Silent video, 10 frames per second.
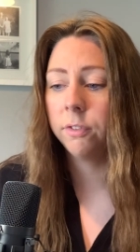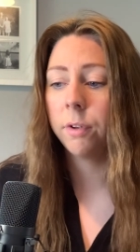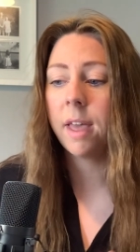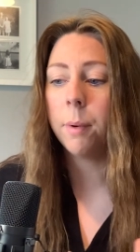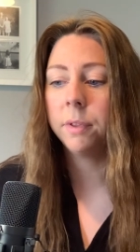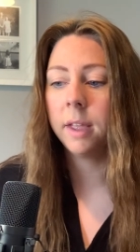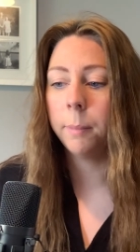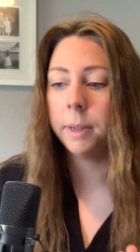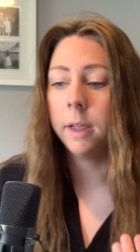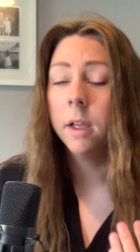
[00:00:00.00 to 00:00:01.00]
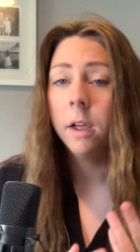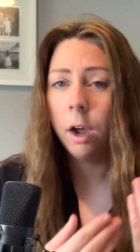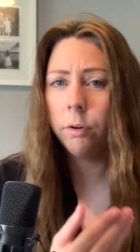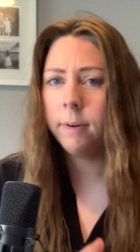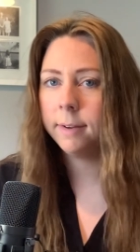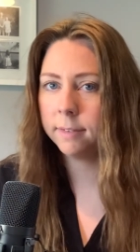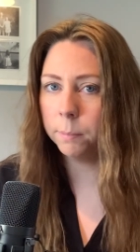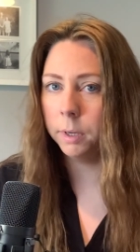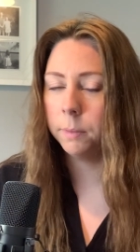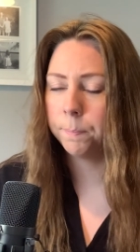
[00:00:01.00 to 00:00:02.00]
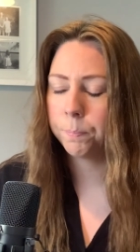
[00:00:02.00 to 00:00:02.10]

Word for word: So that would then be harassment